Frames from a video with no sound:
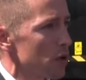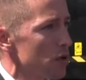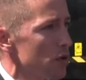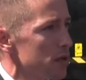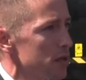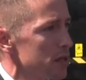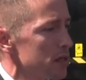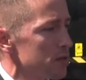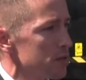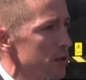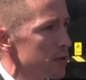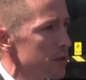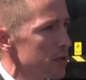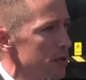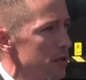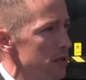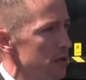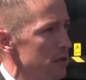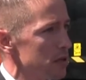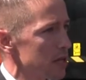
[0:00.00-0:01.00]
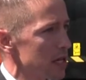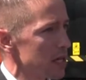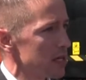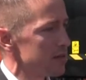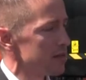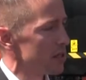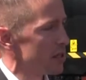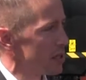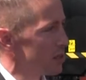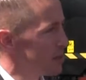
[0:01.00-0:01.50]
going into what we call kind
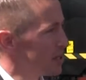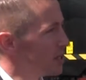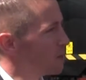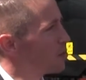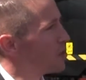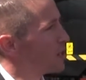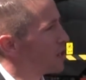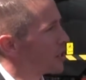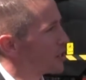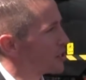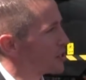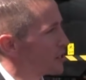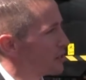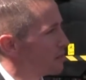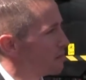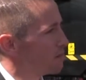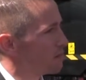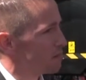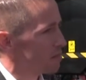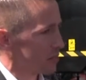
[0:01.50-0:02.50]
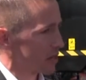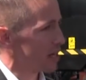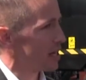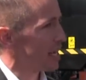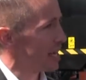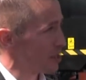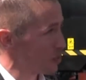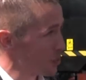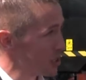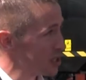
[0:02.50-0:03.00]
of a limited production.
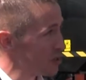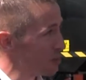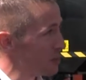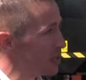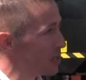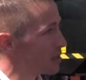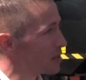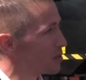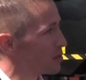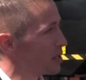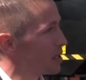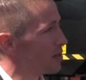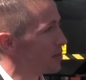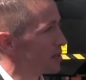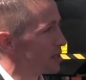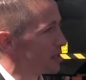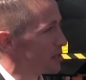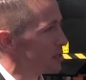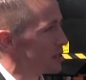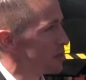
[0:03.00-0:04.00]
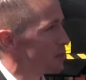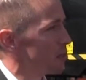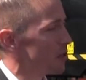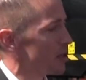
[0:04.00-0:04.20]
As we speak, we're having limited